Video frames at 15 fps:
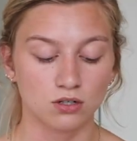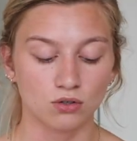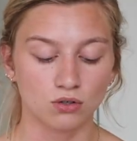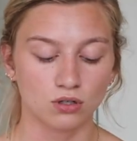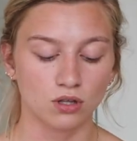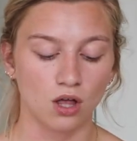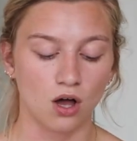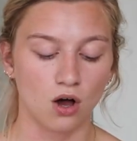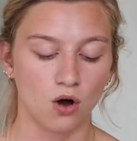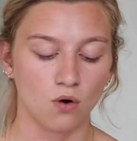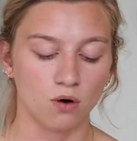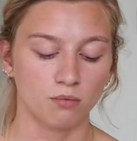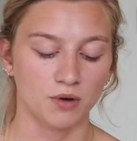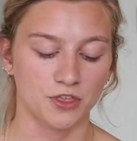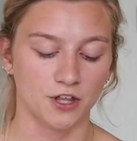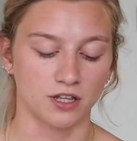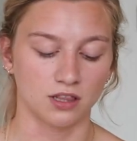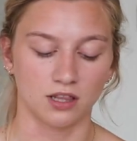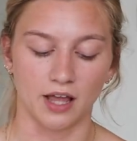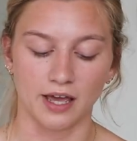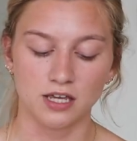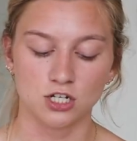little glow with a
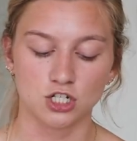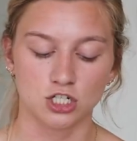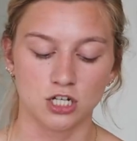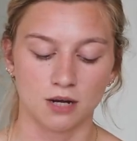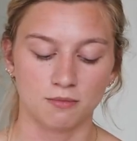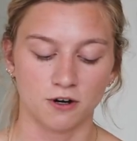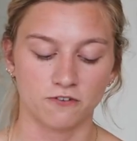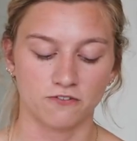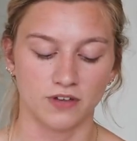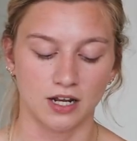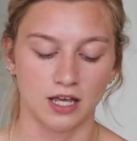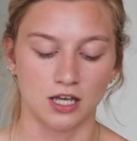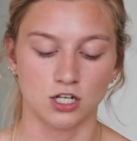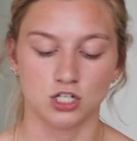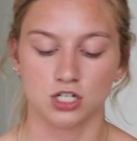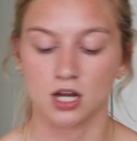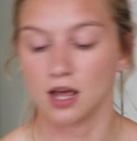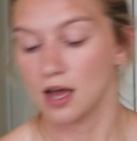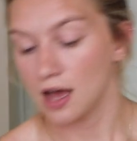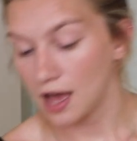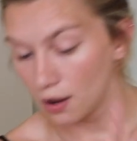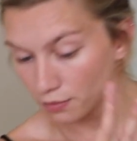light shimmer finish,
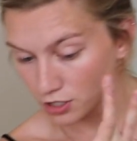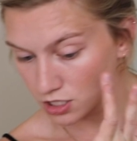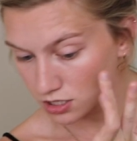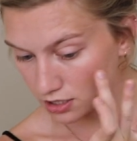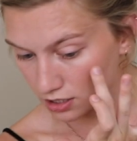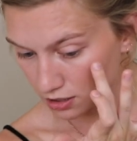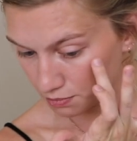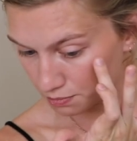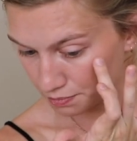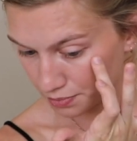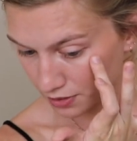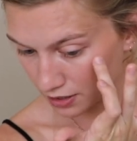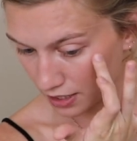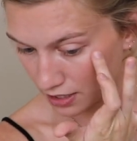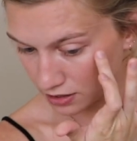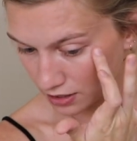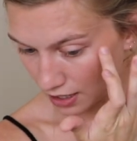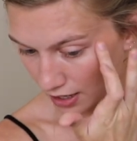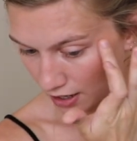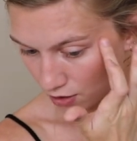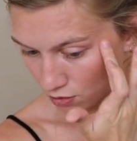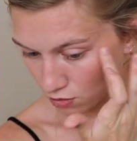and we're just going to blend
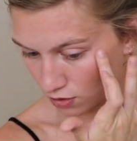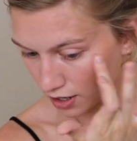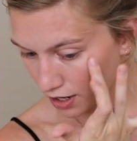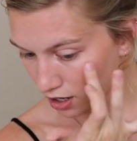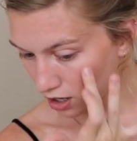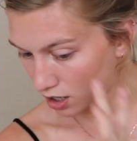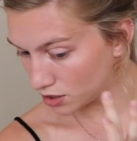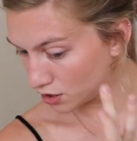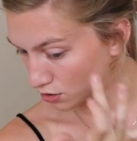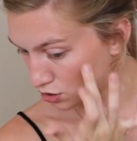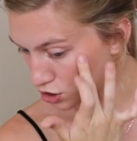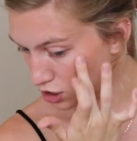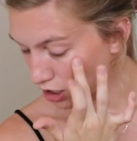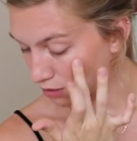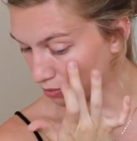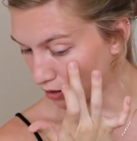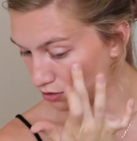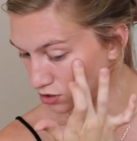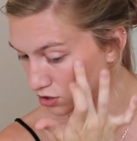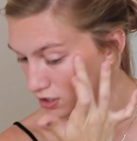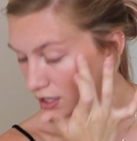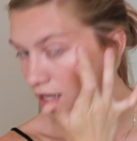that right on those
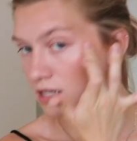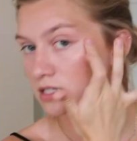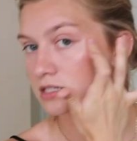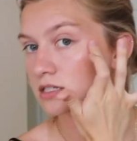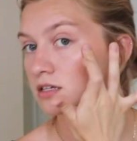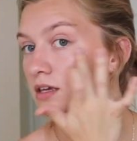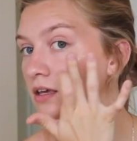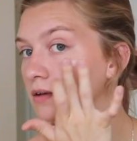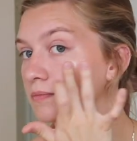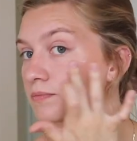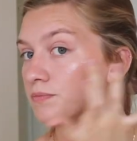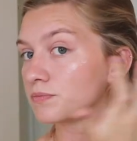cheekbones. You can kind of see